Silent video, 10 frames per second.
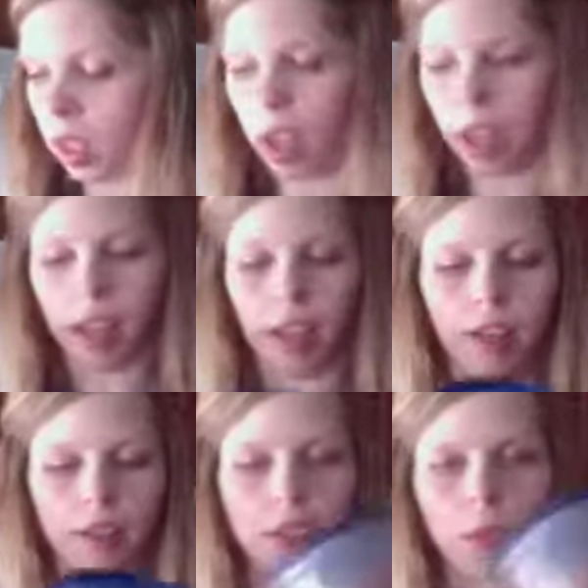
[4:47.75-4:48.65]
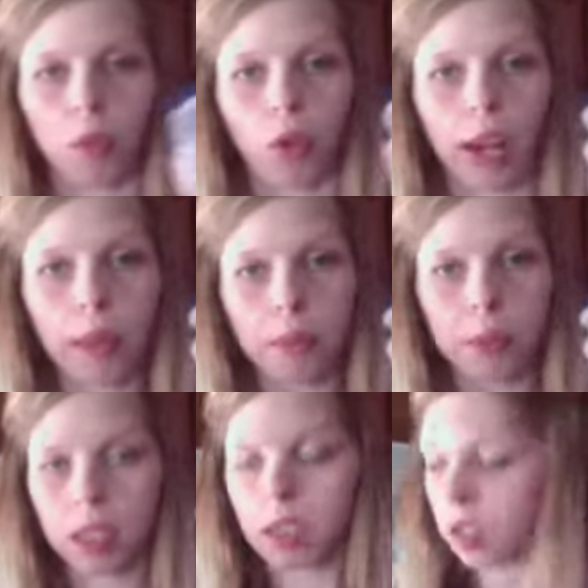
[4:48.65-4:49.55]
I have some
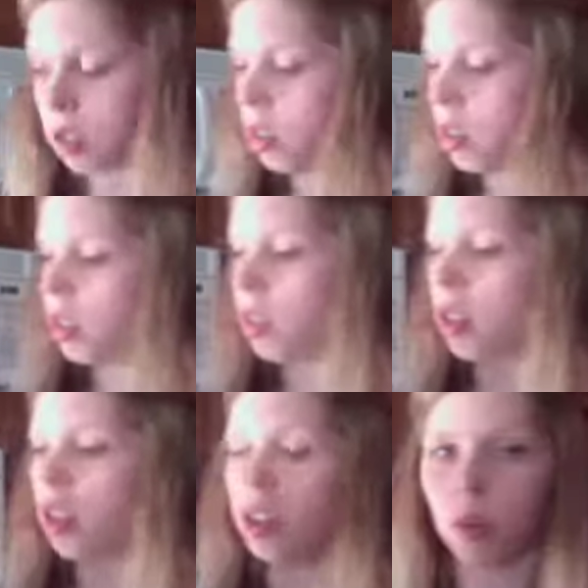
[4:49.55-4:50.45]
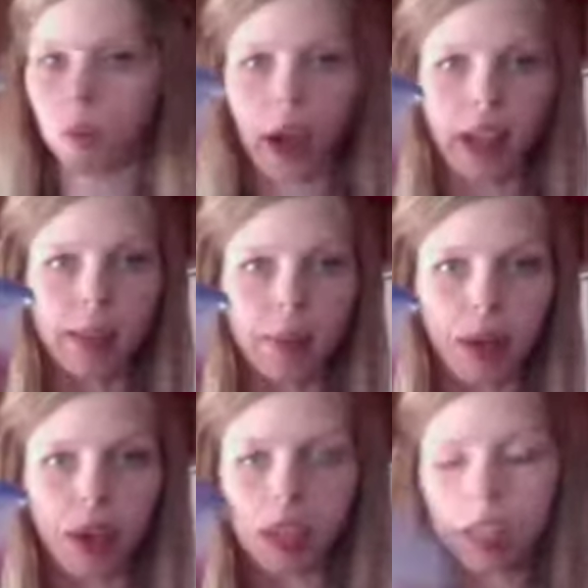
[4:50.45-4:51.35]
grapes,
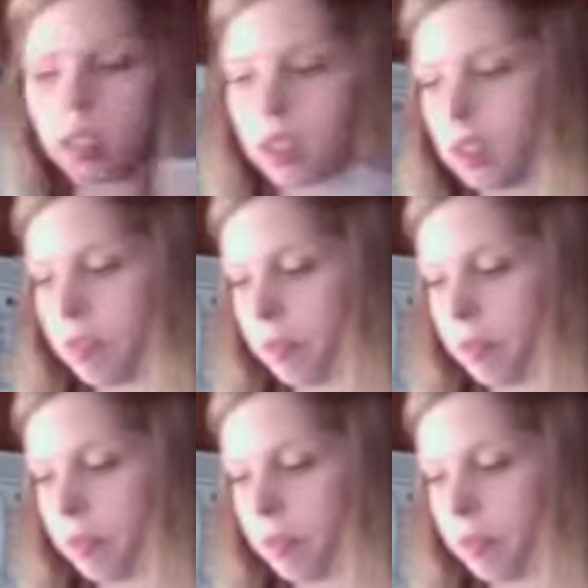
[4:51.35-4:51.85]
raspberries,